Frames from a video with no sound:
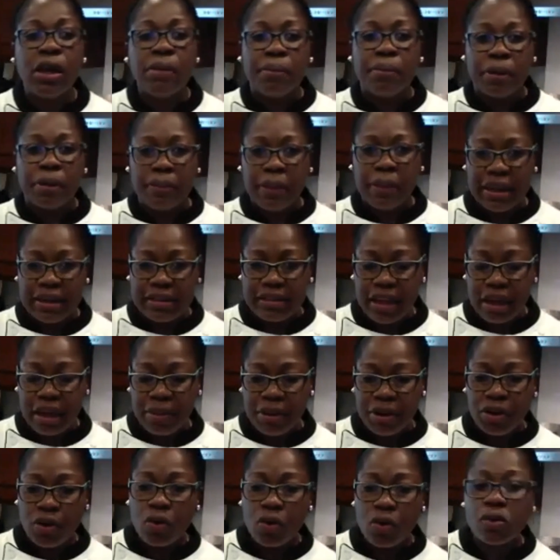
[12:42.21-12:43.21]
but by the time
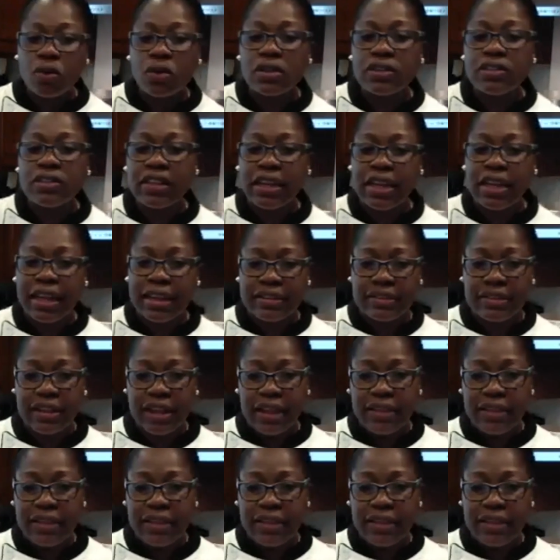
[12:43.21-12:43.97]
it cools the next day,